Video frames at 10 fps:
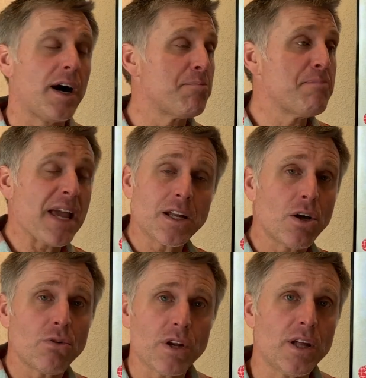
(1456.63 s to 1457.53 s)
make a
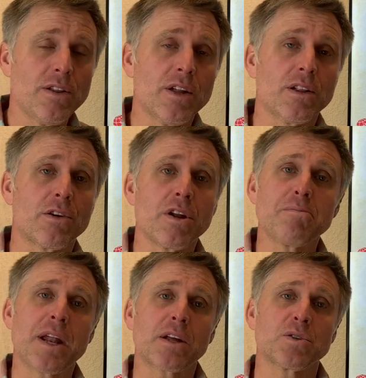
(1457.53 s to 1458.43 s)
note in the Learning
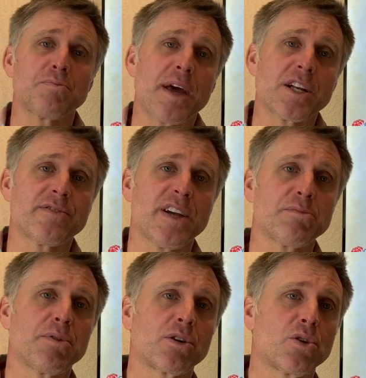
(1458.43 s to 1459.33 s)
Medical Spanish
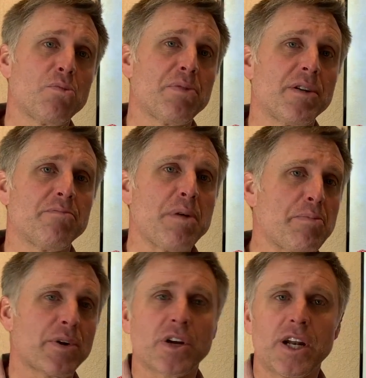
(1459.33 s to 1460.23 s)
Facebook group, and
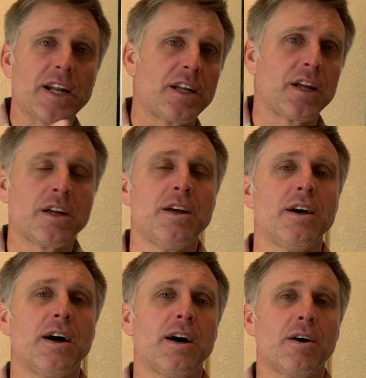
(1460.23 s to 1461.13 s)
people are connecting
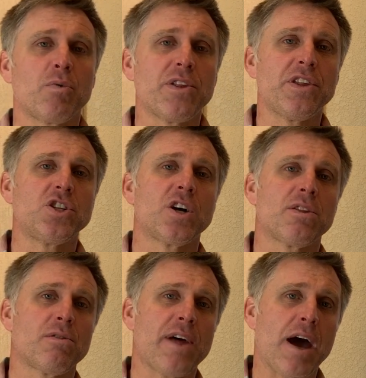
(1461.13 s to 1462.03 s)
with each
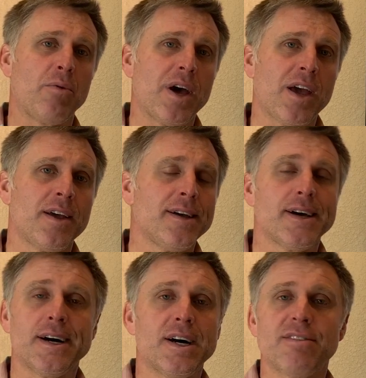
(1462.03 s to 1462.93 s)
other that way.
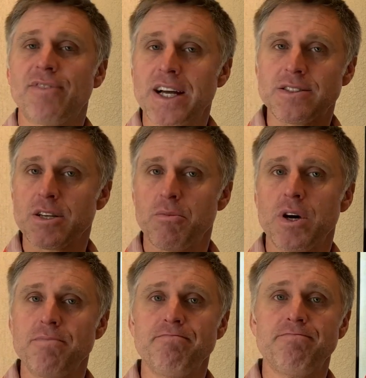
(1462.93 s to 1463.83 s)
Find
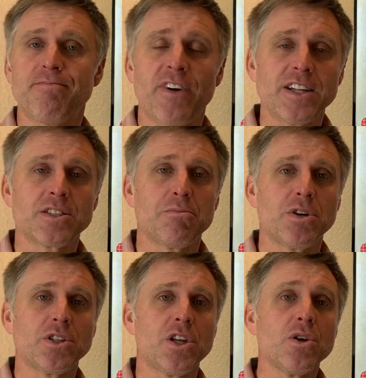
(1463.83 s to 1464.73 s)
someone
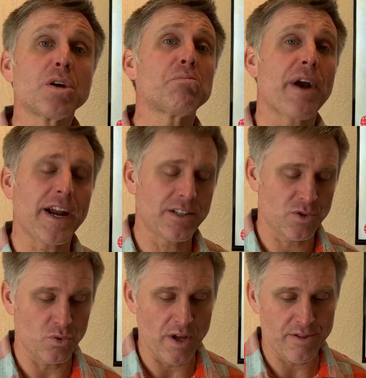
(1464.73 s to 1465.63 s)
that you can
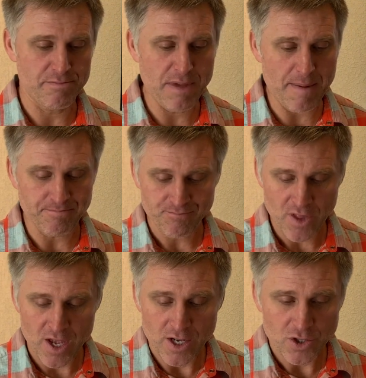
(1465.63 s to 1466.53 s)
practice with. Bien.
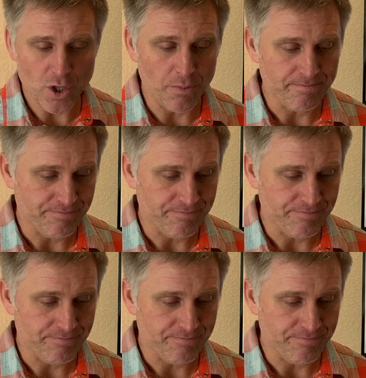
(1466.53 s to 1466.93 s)
So